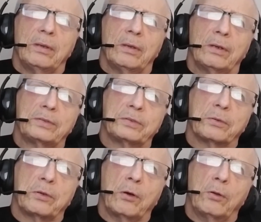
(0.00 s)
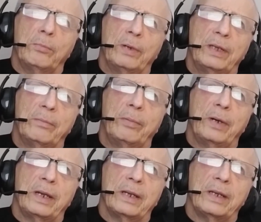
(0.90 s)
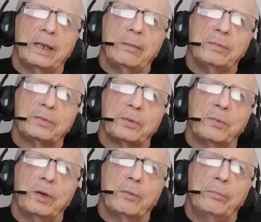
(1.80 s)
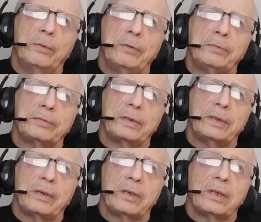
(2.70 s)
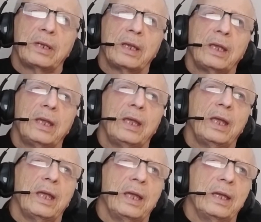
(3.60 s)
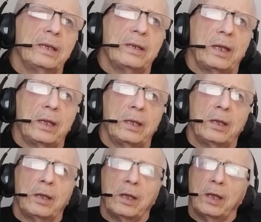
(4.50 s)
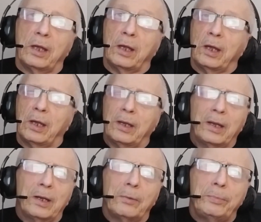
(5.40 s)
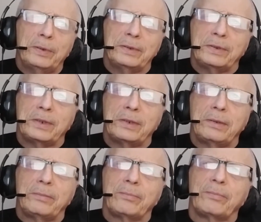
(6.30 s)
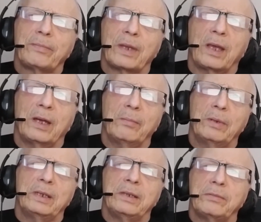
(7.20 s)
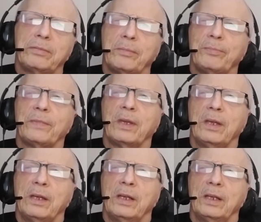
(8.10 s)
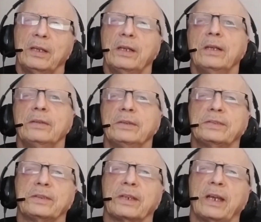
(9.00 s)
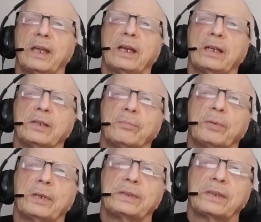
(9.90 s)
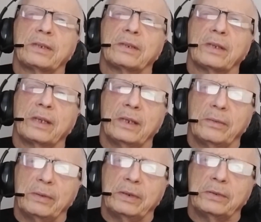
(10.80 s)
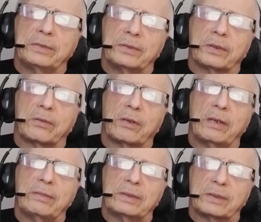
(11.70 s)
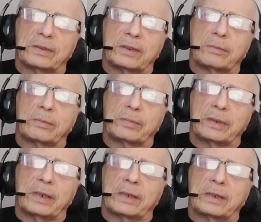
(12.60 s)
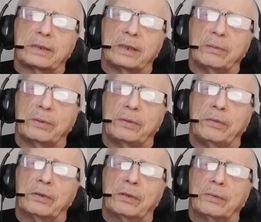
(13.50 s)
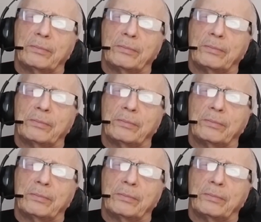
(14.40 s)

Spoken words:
also called by the brand names Wellbutrin and Alpenzin, I believe. This is an antidepressant, and it reduces the cravings and symptoms of nicotine withdrawal.